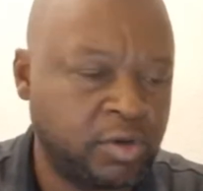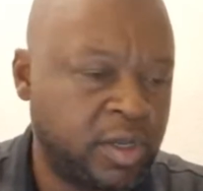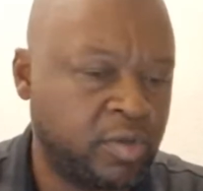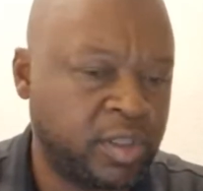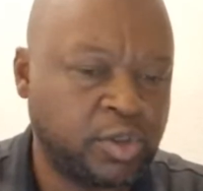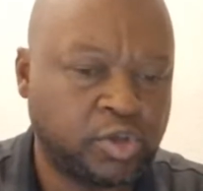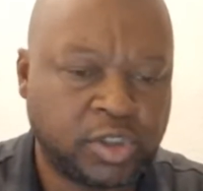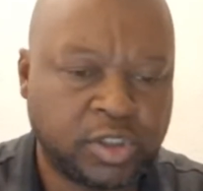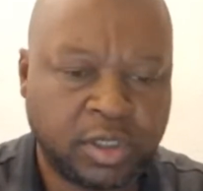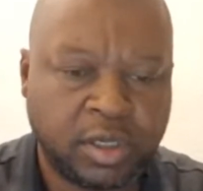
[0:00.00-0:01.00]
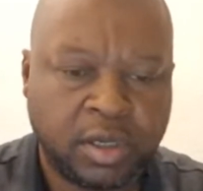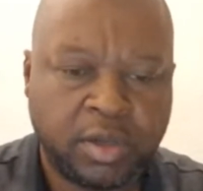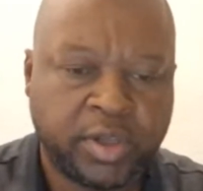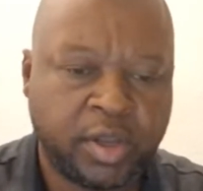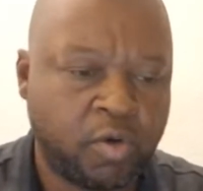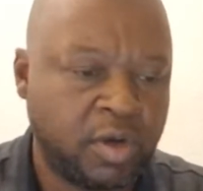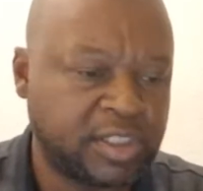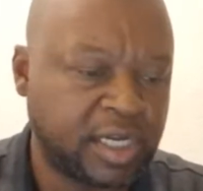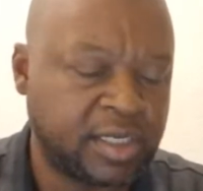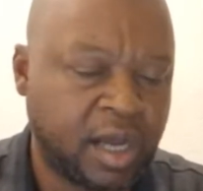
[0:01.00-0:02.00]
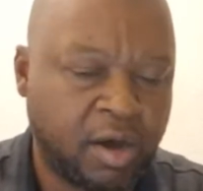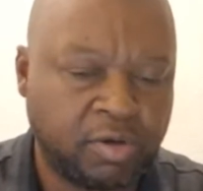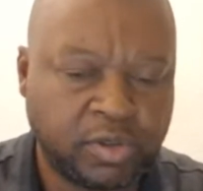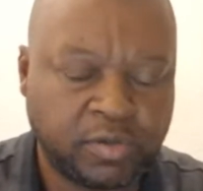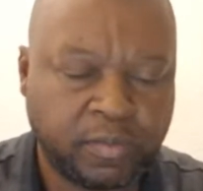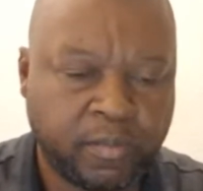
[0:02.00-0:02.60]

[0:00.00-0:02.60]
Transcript: health issues. You can go and check it out.